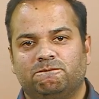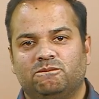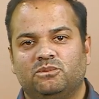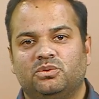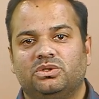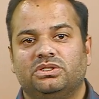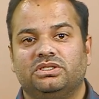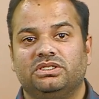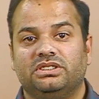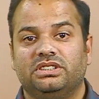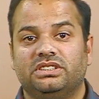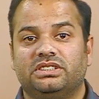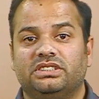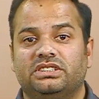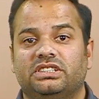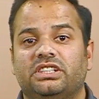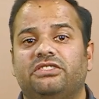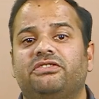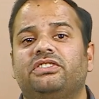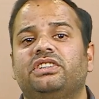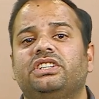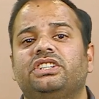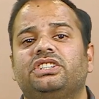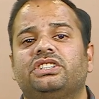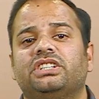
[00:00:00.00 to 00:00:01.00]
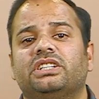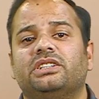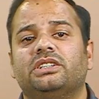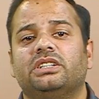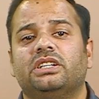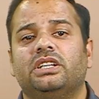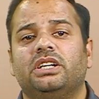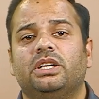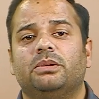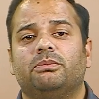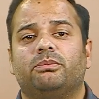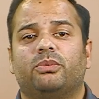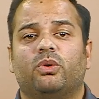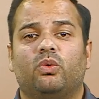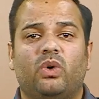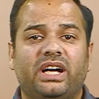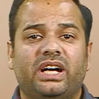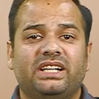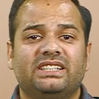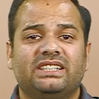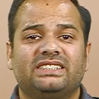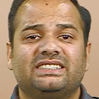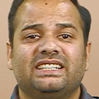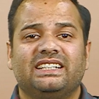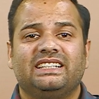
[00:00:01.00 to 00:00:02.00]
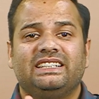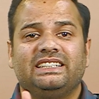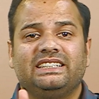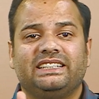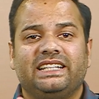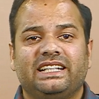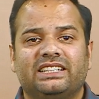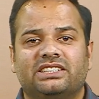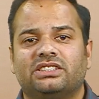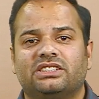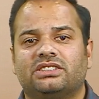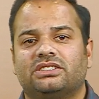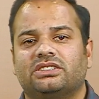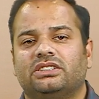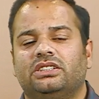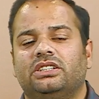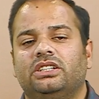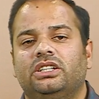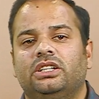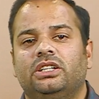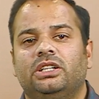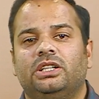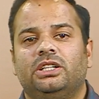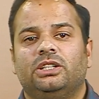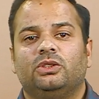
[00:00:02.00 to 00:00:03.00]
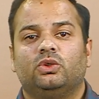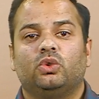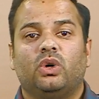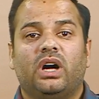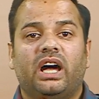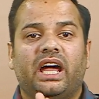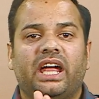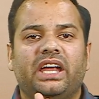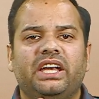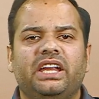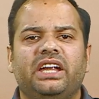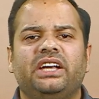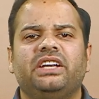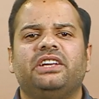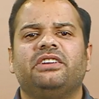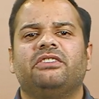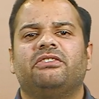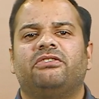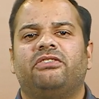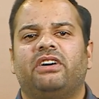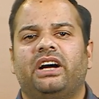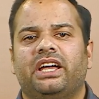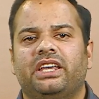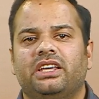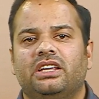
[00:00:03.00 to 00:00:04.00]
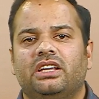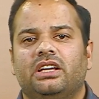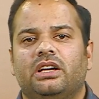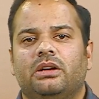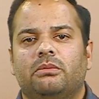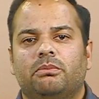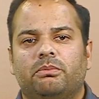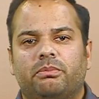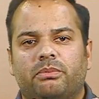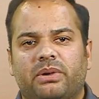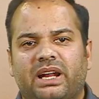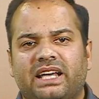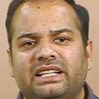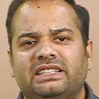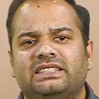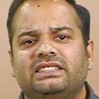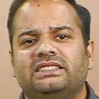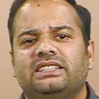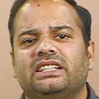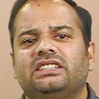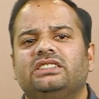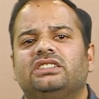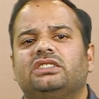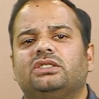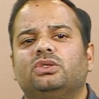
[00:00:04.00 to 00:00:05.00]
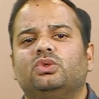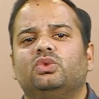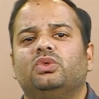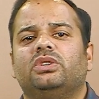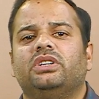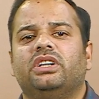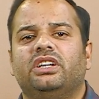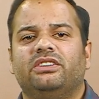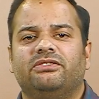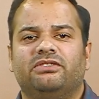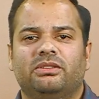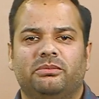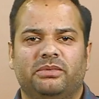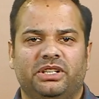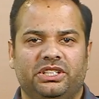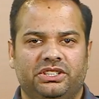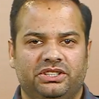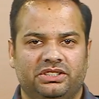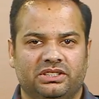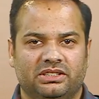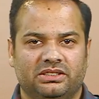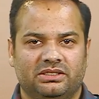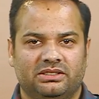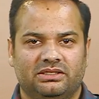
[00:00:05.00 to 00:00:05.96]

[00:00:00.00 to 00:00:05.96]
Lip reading: This definition provides a test to identify price sensitive information,